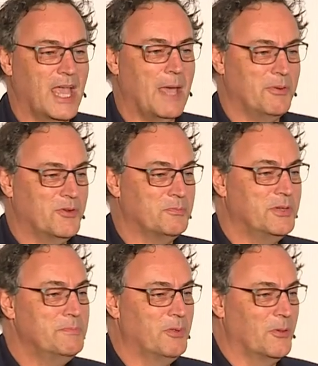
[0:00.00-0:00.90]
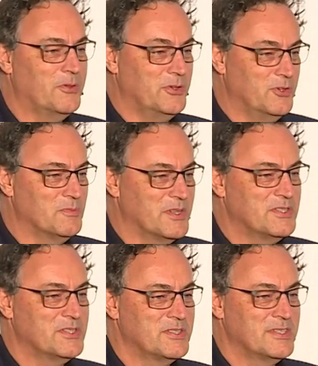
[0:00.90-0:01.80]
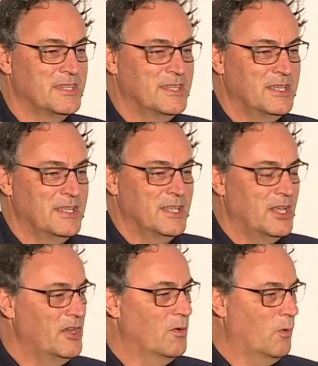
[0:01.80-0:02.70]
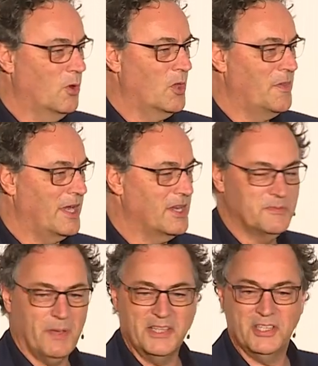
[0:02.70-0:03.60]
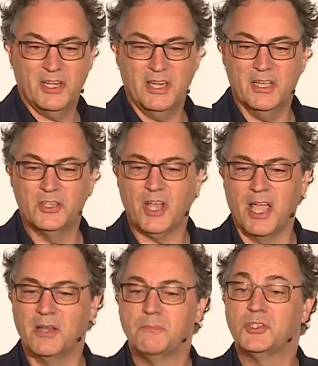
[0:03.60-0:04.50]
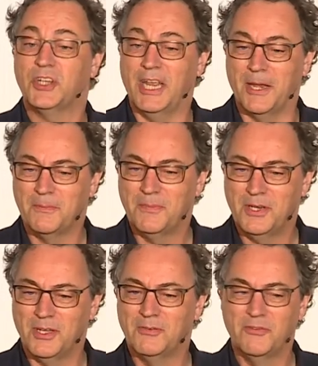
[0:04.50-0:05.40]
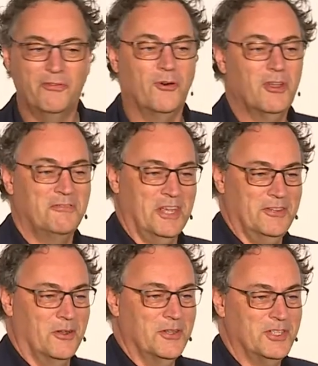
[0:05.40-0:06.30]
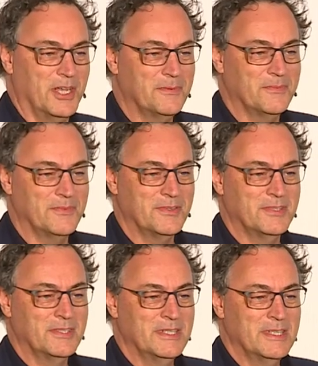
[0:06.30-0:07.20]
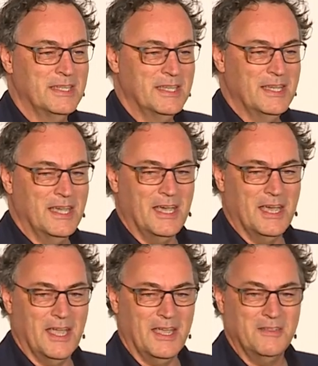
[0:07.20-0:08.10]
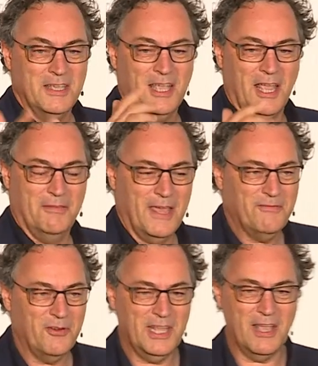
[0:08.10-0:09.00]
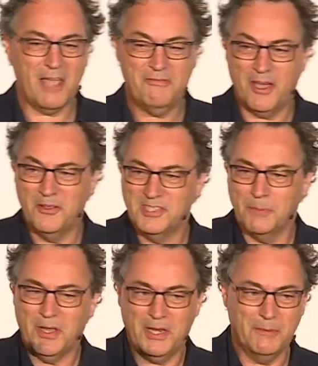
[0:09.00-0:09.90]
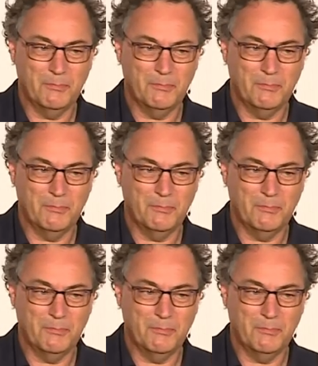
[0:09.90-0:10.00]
happen to people, to humans, in a world that is basically a giant machine, you know, full of technology. And thankfully, I found somebody in